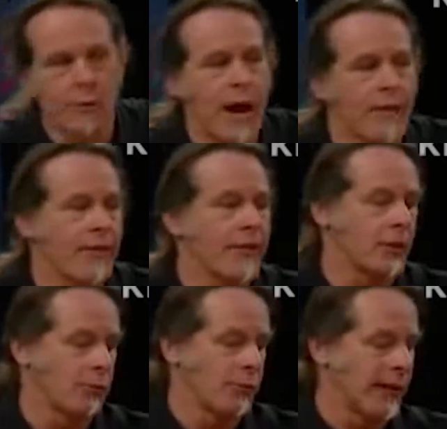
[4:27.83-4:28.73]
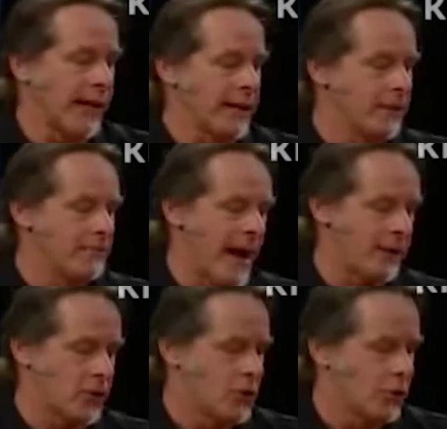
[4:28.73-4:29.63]
I would rather that the lady in
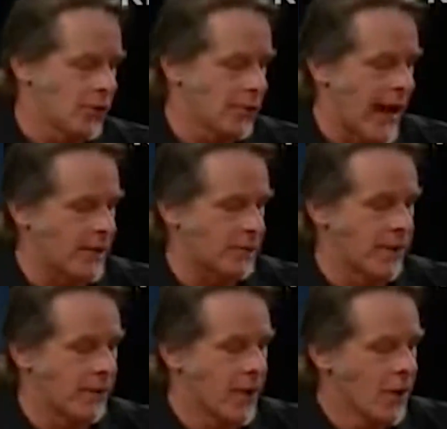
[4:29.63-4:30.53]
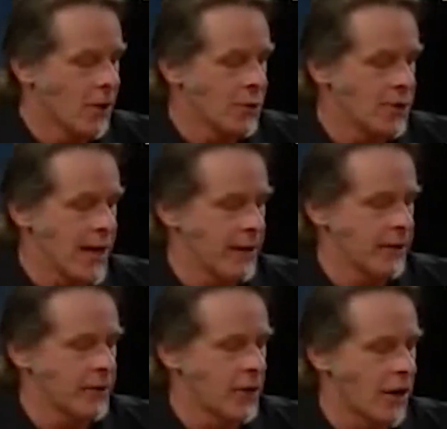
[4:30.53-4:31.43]
Massachusetts last month who was
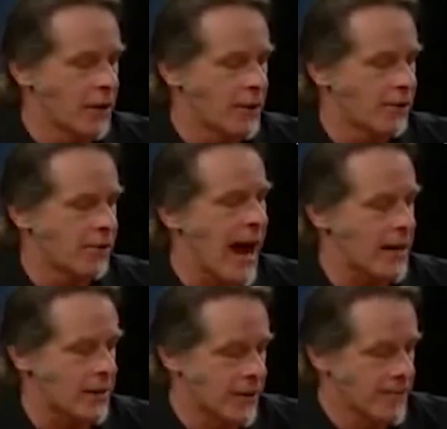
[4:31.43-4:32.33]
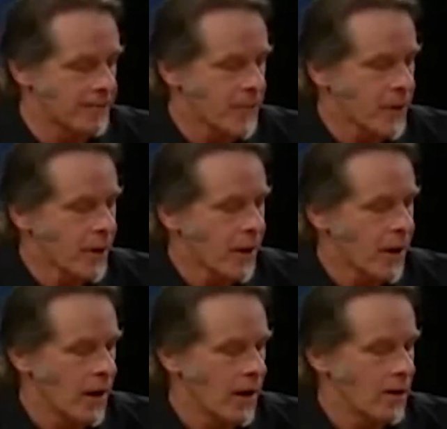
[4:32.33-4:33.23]
taking her daughter to soccer,
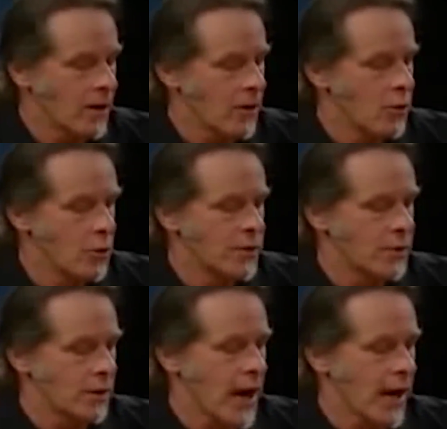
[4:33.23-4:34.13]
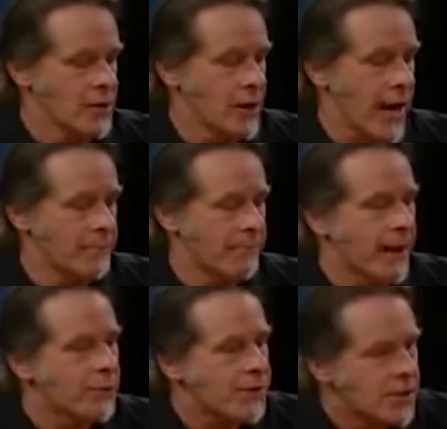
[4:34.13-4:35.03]
uh, who was
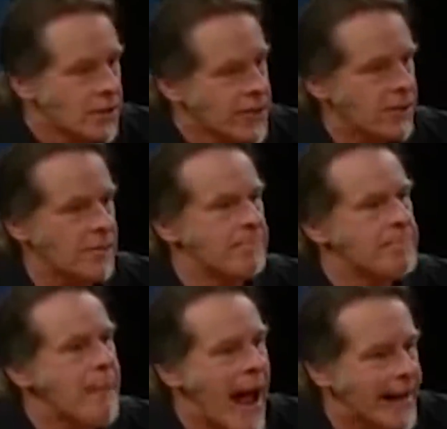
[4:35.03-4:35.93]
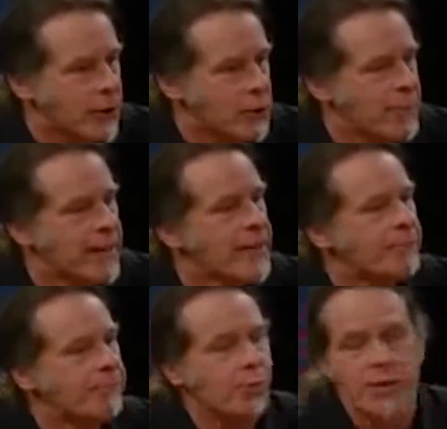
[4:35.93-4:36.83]
carjacked by a recidivistic maggot who'd
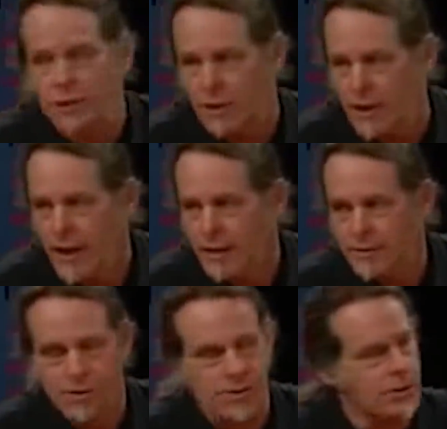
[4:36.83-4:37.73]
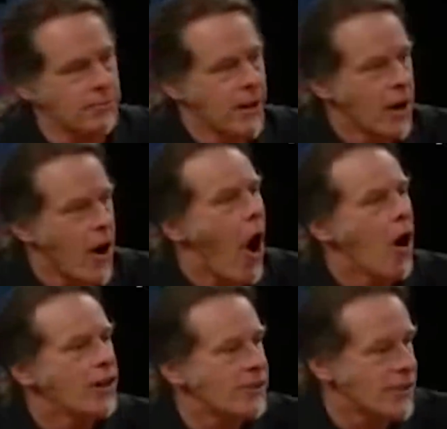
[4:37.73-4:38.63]
been in the prison system
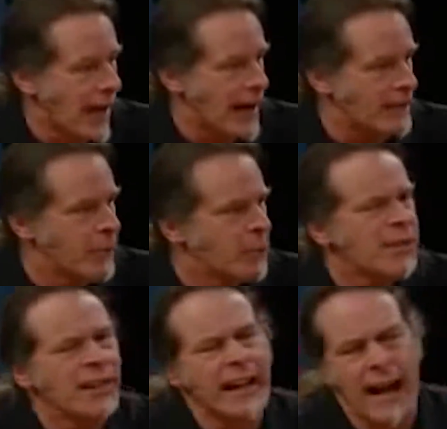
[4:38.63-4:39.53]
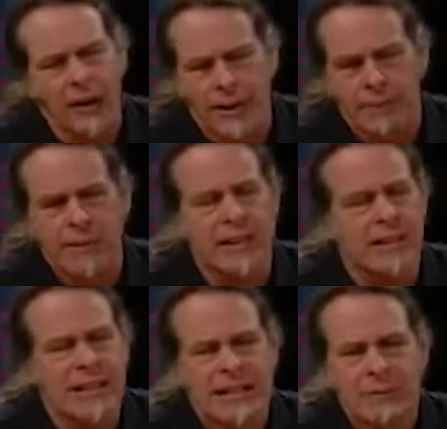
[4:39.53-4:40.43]
all his life but was let out again
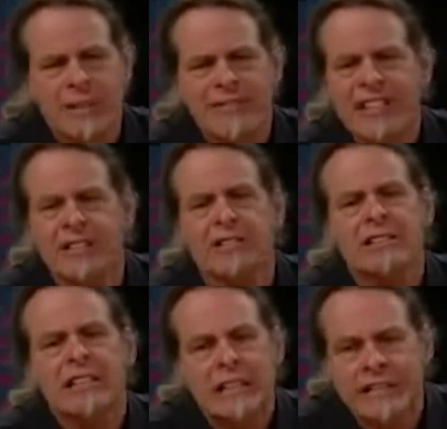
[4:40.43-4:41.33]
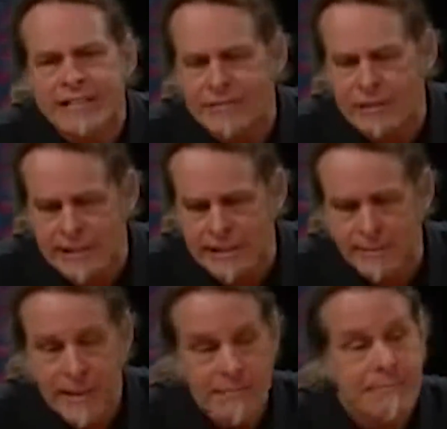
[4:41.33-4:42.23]
because we feel sorry for
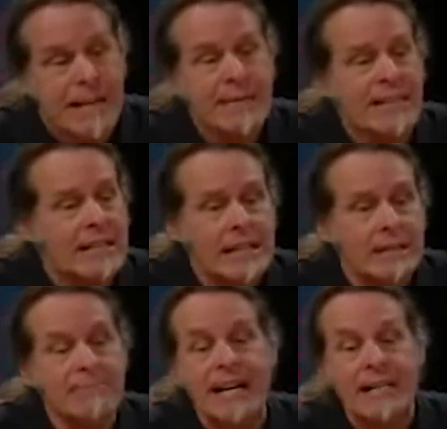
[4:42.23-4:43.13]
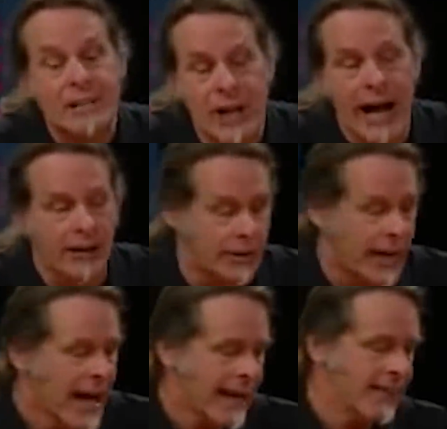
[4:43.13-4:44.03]
him. Maybe he had a bad
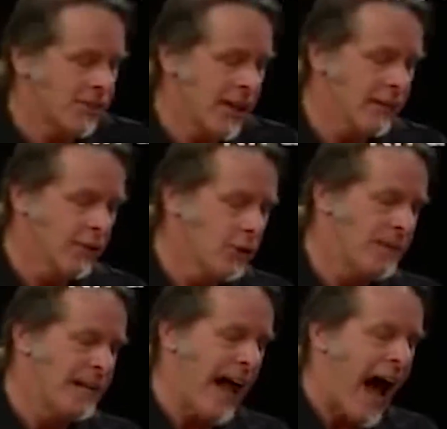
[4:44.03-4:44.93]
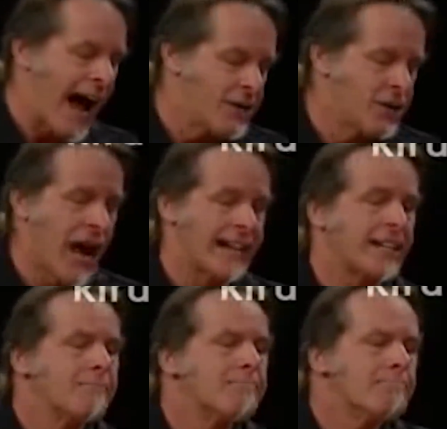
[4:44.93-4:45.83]
childhood. Instead of her being
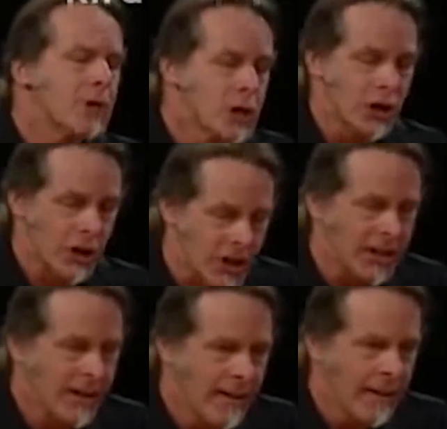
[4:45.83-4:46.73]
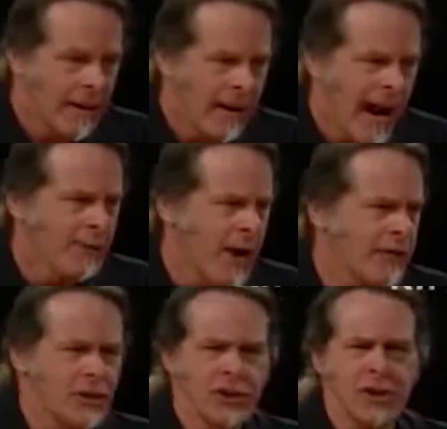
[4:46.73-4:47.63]
hijacked and murdered,
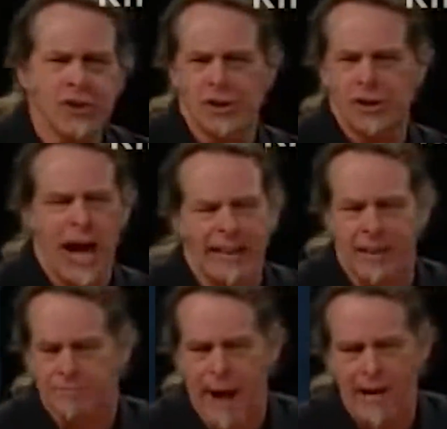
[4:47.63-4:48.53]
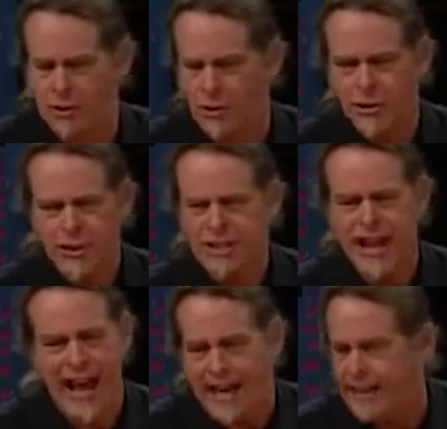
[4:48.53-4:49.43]
I'd rather she just shot the
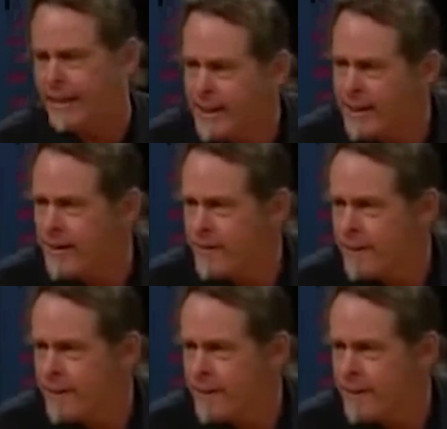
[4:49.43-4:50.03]
bastard dead.